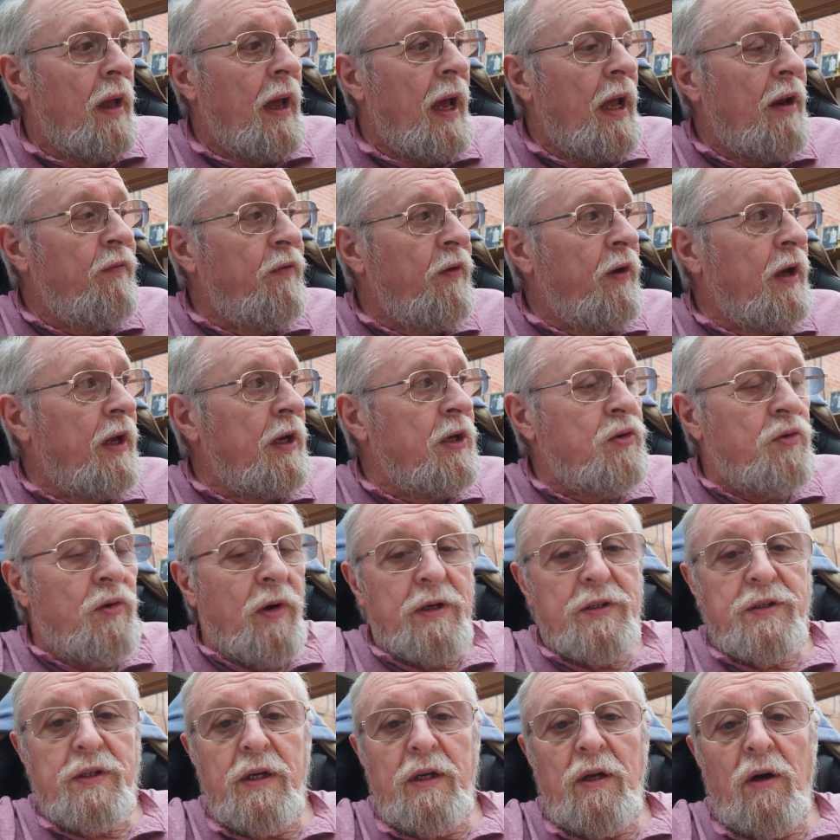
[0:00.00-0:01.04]
anything
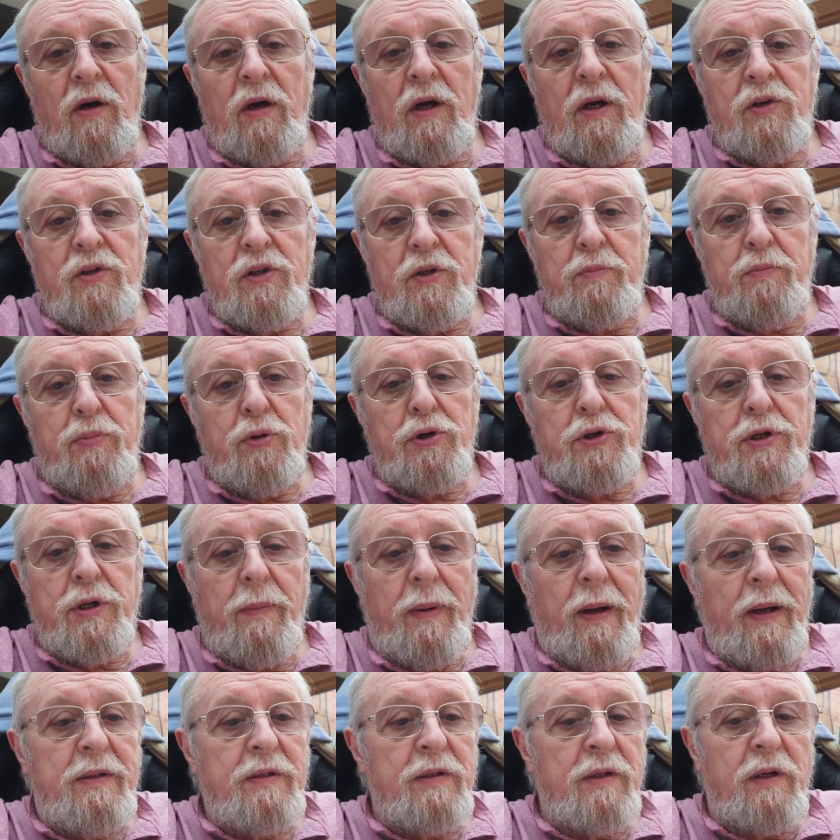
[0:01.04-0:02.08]
interesting, I can just push the
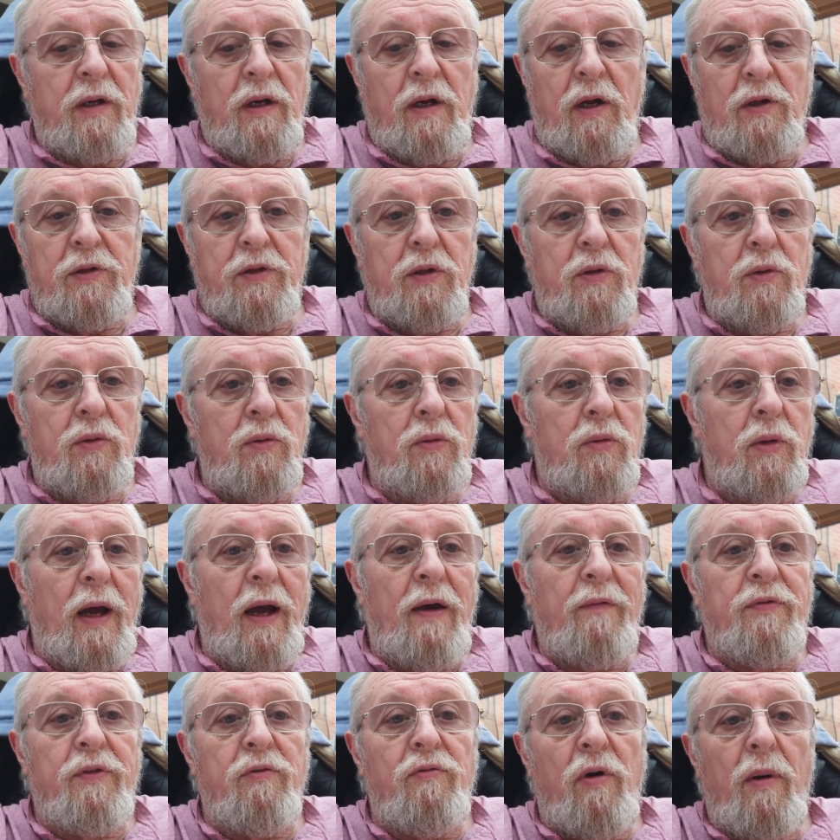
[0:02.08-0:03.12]
button, and I do
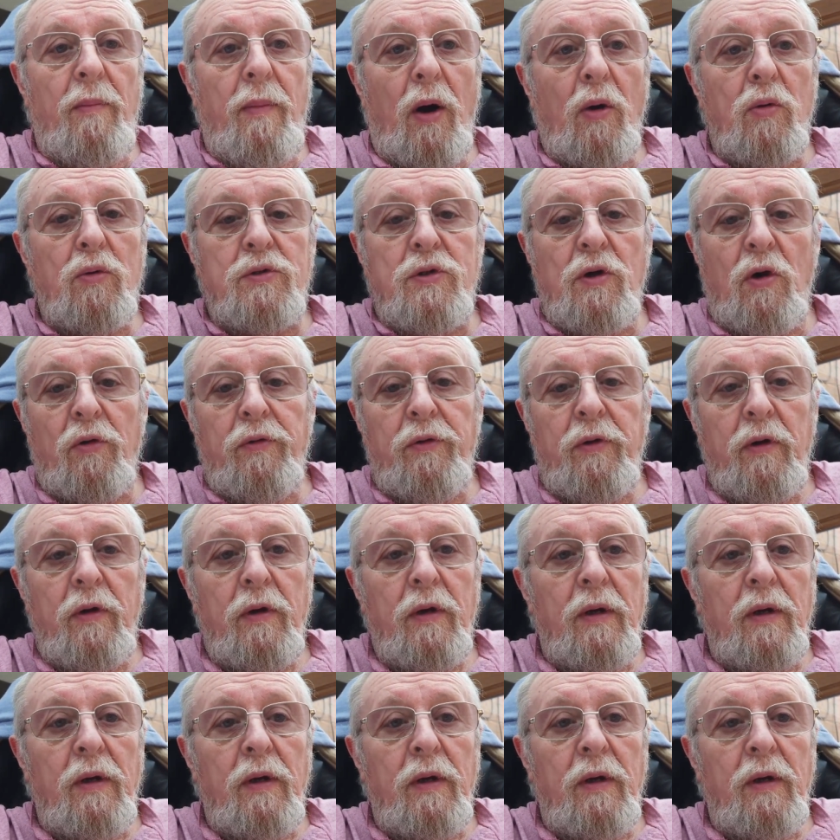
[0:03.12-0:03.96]
have the remote on.